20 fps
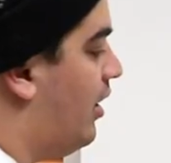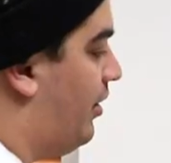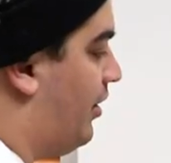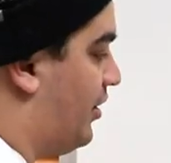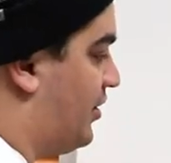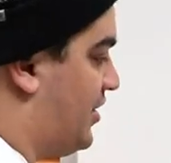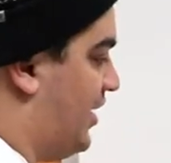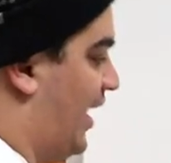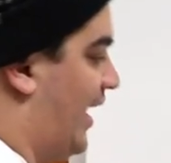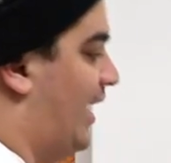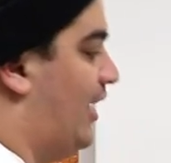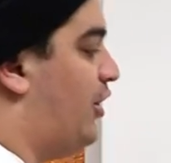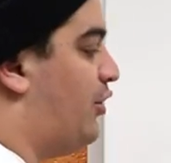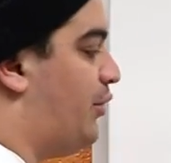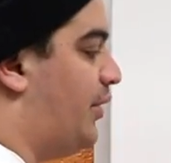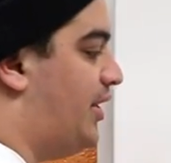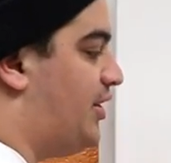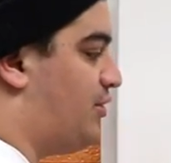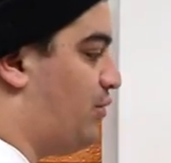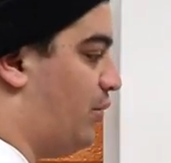There's an
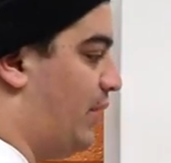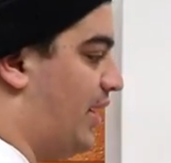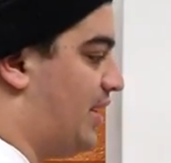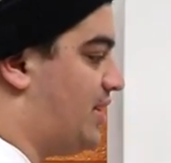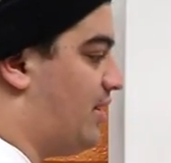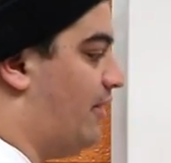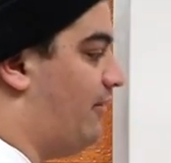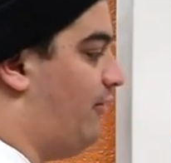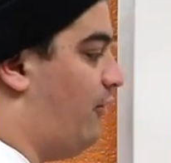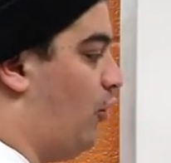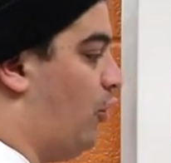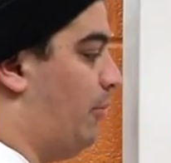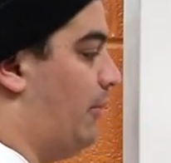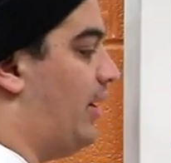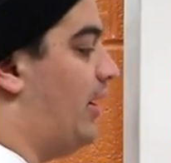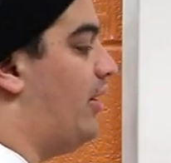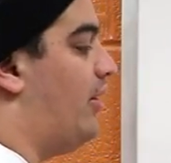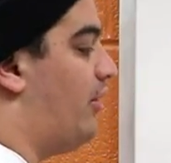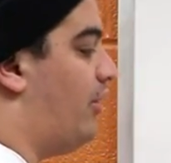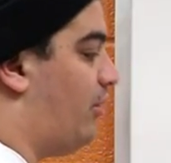increased risk of
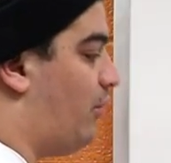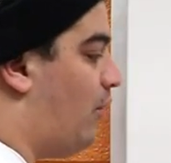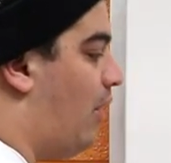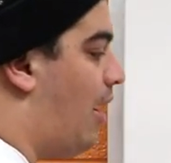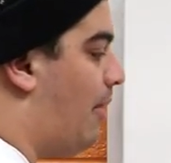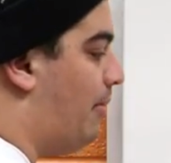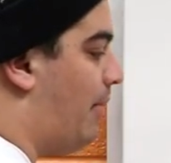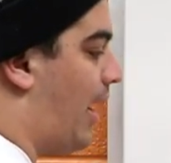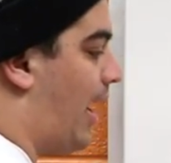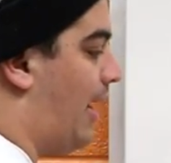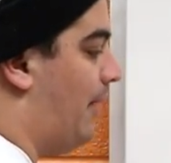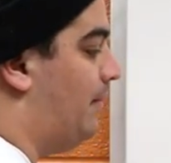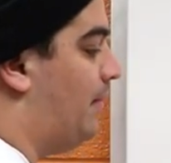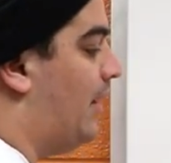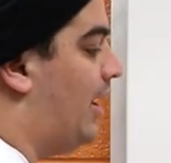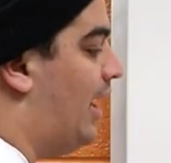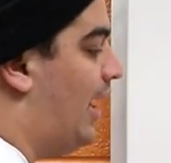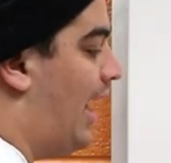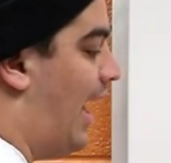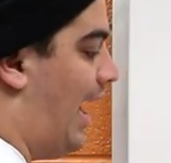forming thrombi.
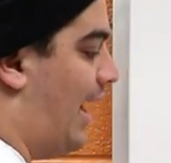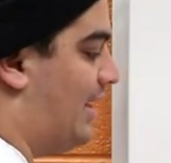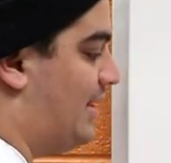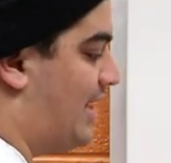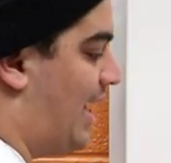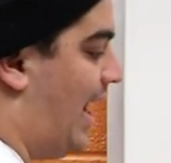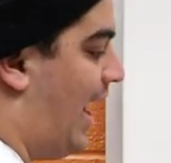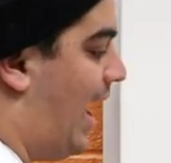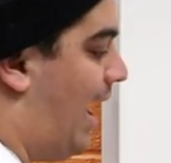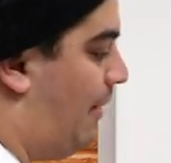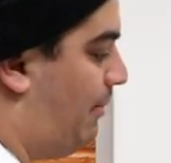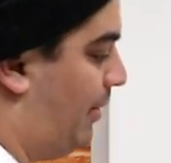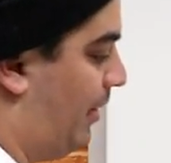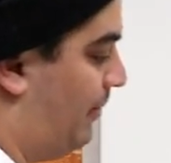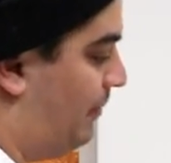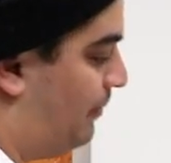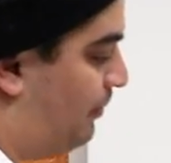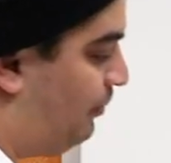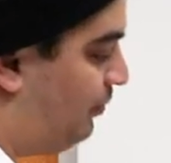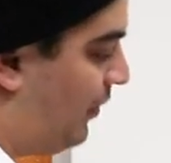How does that
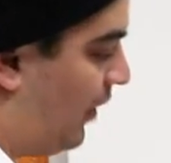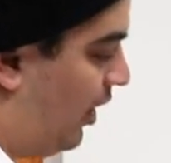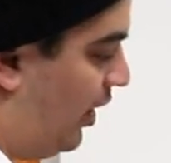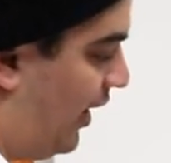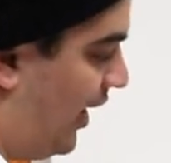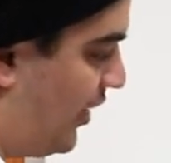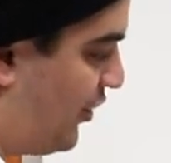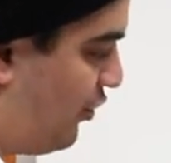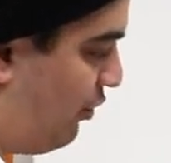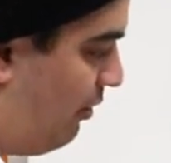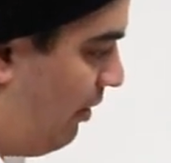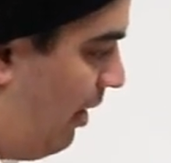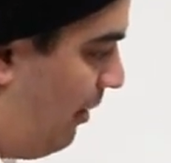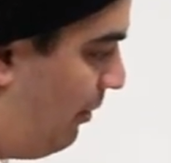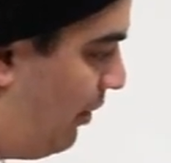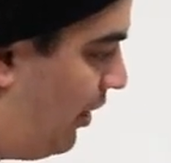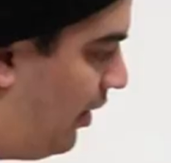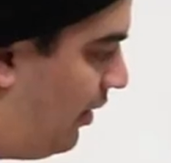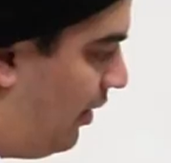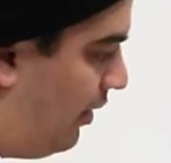happen? You guys
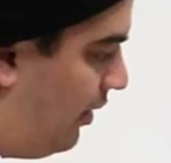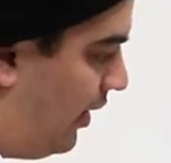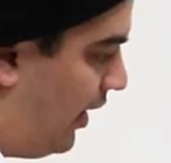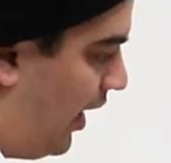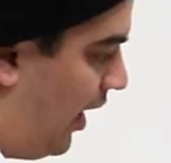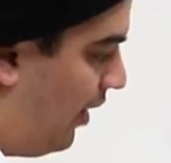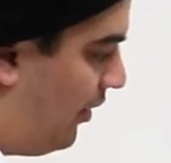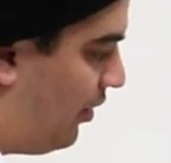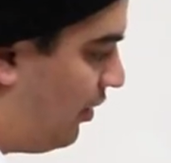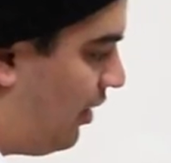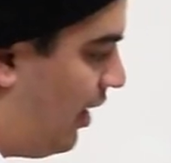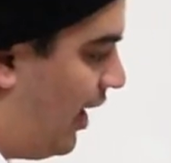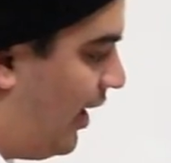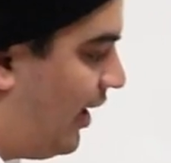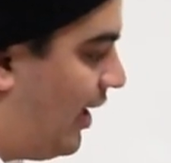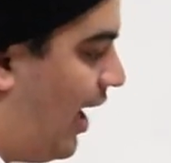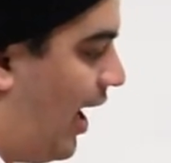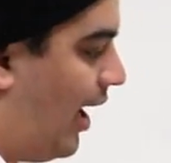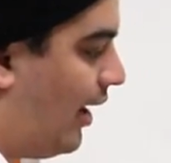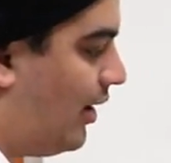remember the
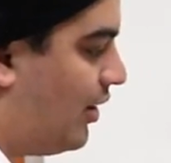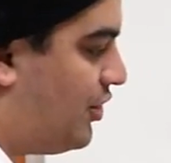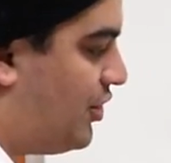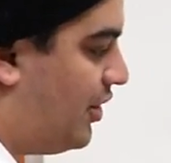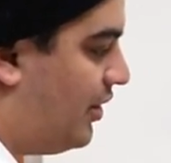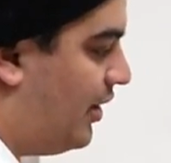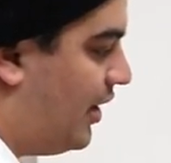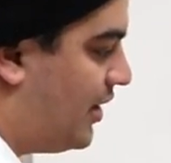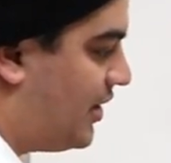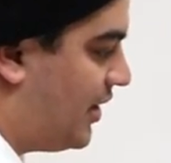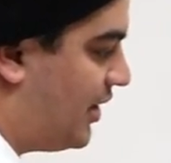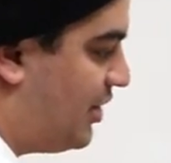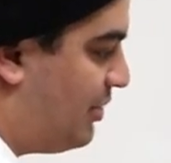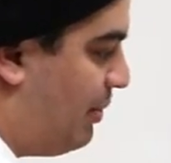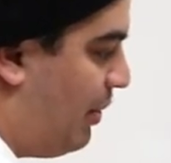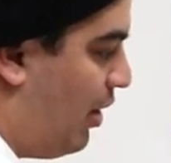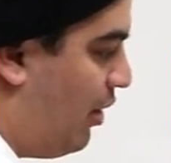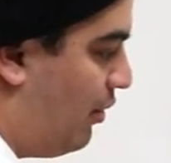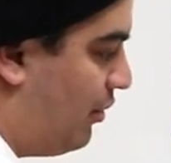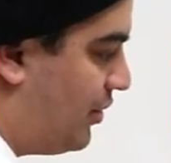underlying collagen is
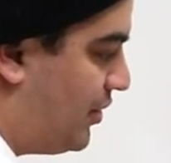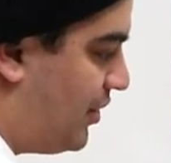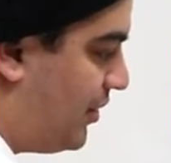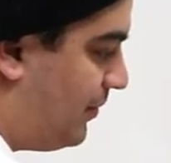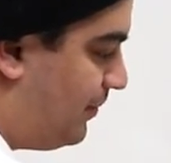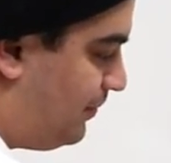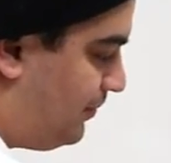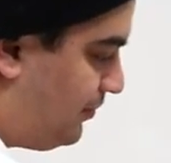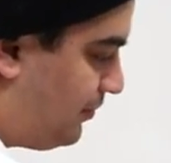exposed.